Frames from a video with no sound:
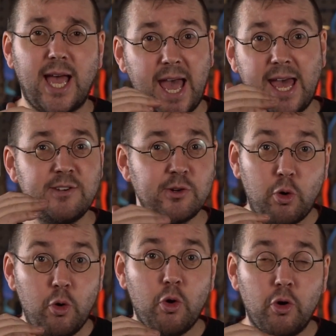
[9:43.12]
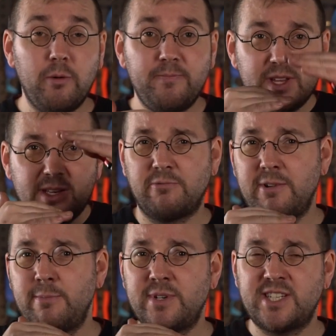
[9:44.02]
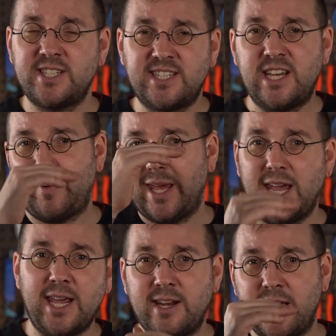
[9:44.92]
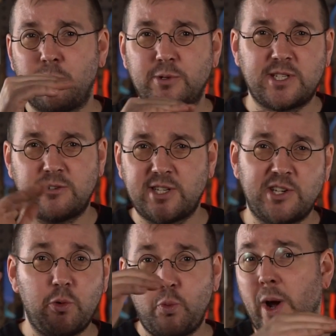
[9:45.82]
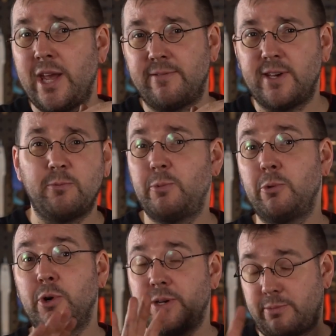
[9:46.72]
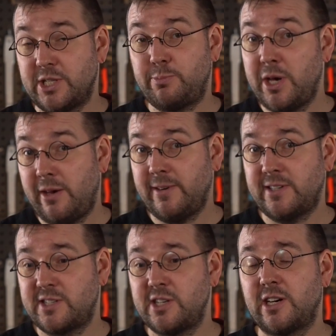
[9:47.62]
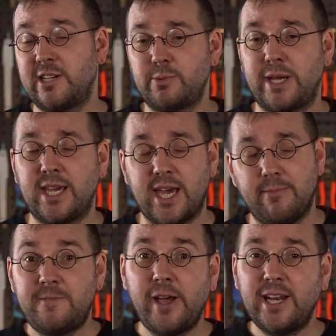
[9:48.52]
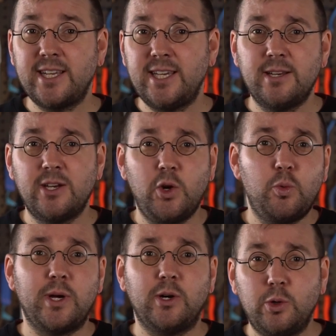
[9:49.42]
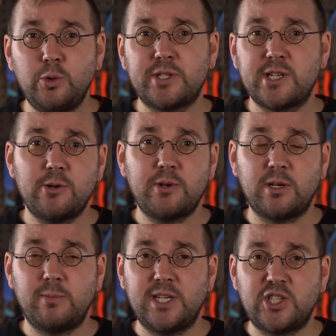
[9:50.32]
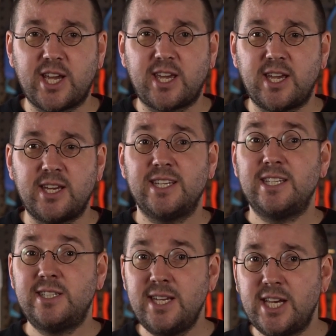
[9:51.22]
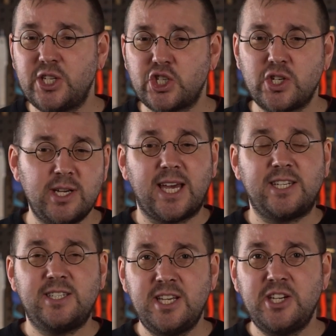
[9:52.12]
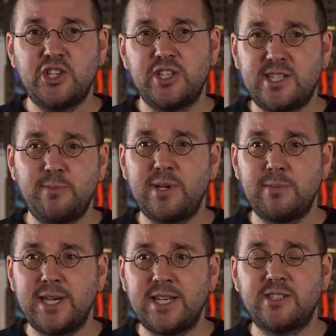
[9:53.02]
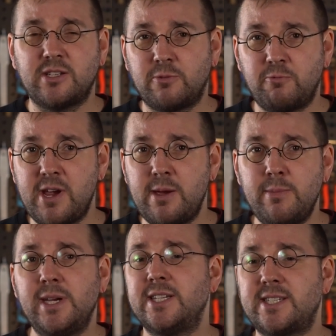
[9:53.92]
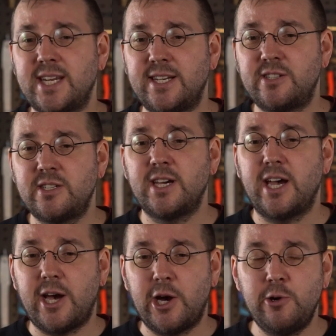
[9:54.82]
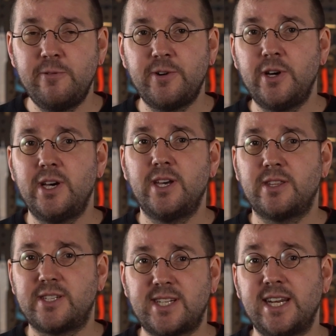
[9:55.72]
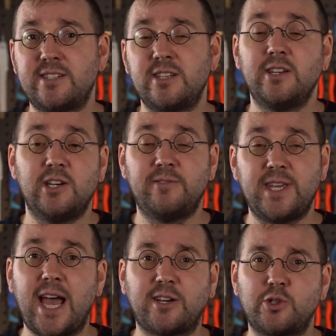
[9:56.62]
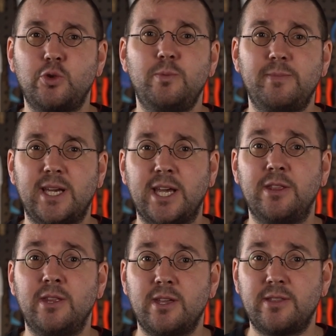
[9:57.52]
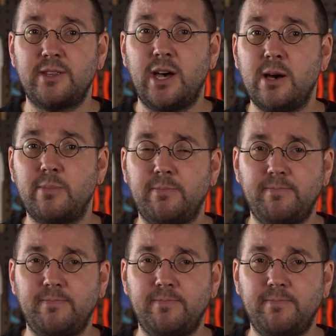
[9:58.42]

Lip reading: and or the rim doesn't dip in and out, so it's not wavy. We want as perfect a circle as we can get. Finally, we're also going to be checking dish, And dish simply means that the rim is centered over the center of the axle in the hub.